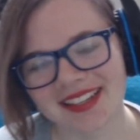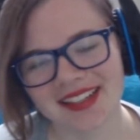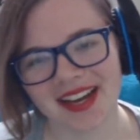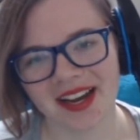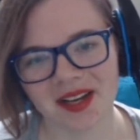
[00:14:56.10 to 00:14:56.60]

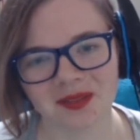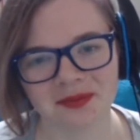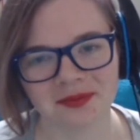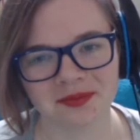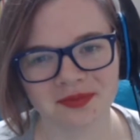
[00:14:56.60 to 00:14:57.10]

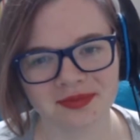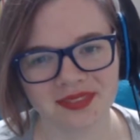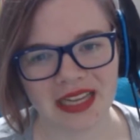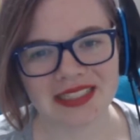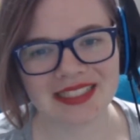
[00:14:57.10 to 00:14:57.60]
Um,
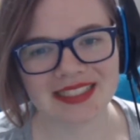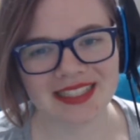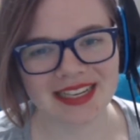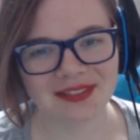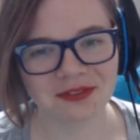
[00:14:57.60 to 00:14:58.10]
and
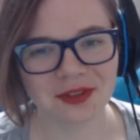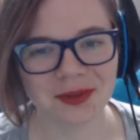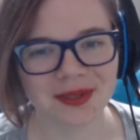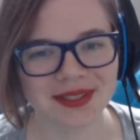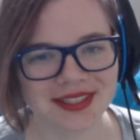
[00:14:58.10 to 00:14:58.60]

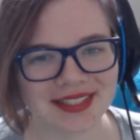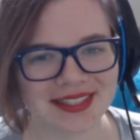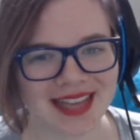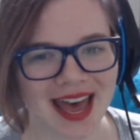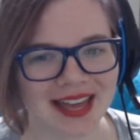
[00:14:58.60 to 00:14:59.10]
food is
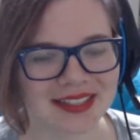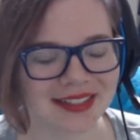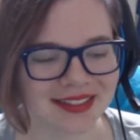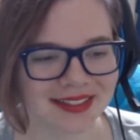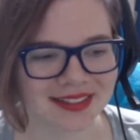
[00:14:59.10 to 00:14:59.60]
sad.
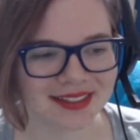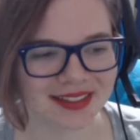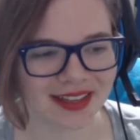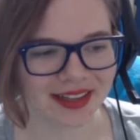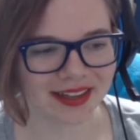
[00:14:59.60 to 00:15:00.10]

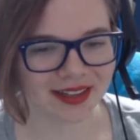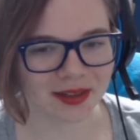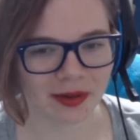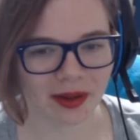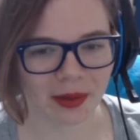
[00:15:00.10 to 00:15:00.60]
Uh,
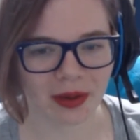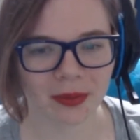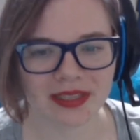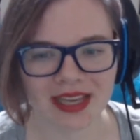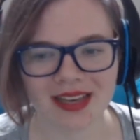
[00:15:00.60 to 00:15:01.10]
I
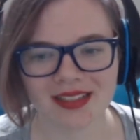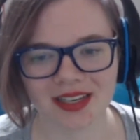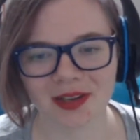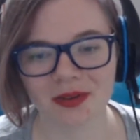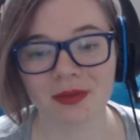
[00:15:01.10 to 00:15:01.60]
always ate
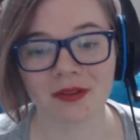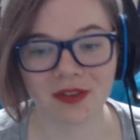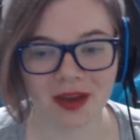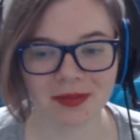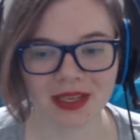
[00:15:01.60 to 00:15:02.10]
dinner with my
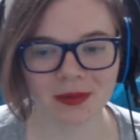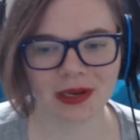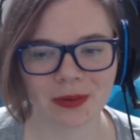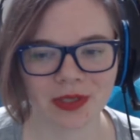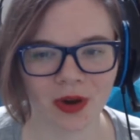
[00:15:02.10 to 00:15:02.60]
family when
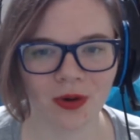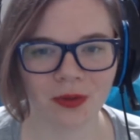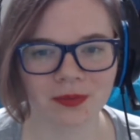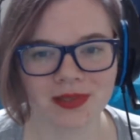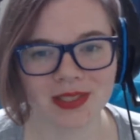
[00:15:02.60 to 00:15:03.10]

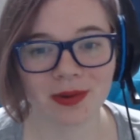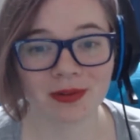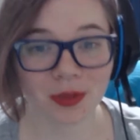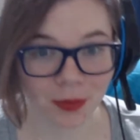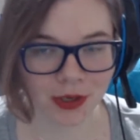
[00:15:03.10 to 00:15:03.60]
home, so I
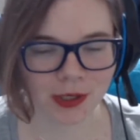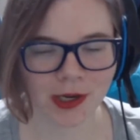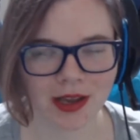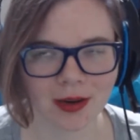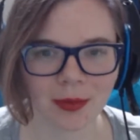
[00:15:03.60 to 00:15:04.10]
always
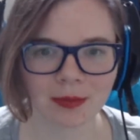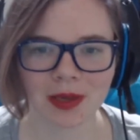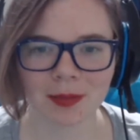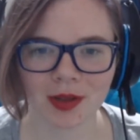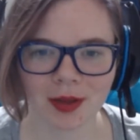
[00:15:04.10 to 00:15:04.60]
appreciate it when
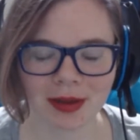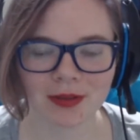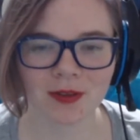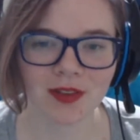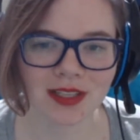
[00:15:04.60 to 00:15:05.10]
people come out
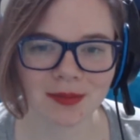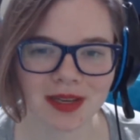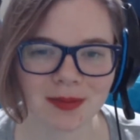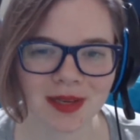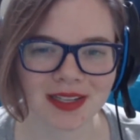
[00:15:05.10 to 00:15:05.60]
to visit
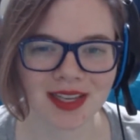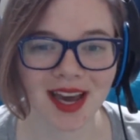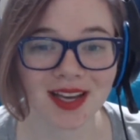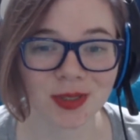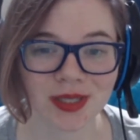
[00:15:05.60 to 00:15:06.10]
me because I
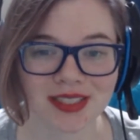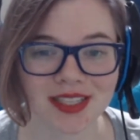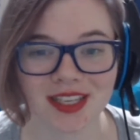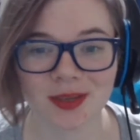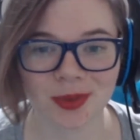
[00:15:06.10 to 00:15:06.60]
actually get
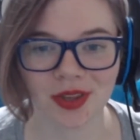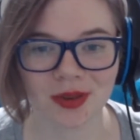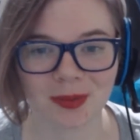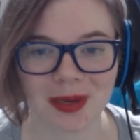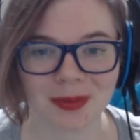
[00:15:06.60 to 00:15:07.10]
to eat with other
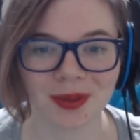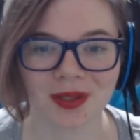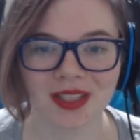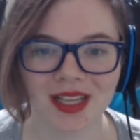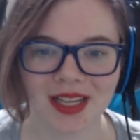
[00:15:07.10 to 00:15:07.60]

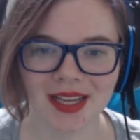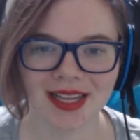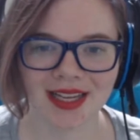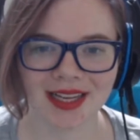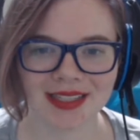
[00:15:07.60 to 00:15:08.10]
people.
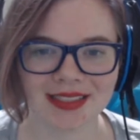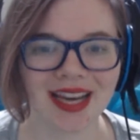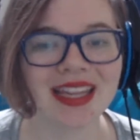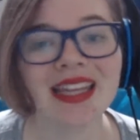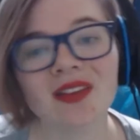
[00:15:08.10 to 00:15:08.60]
And
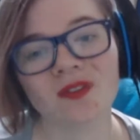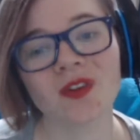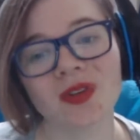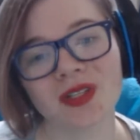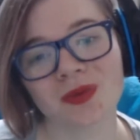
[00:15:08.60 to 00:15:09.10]
I think that
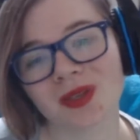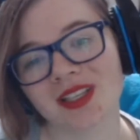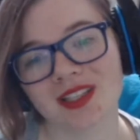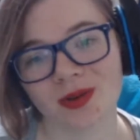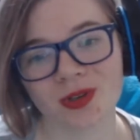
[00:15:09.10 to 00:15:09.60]
food is a really
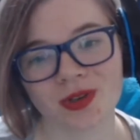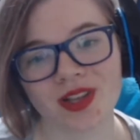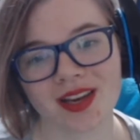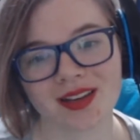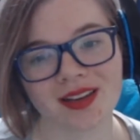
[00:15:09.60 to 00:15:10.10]
social
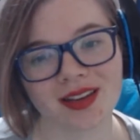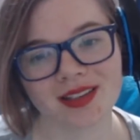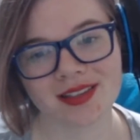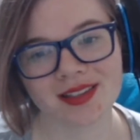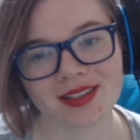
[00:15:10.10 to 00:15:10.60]
thing.
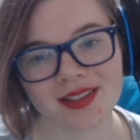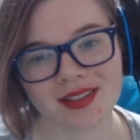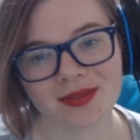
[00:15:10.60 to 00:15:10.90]
It's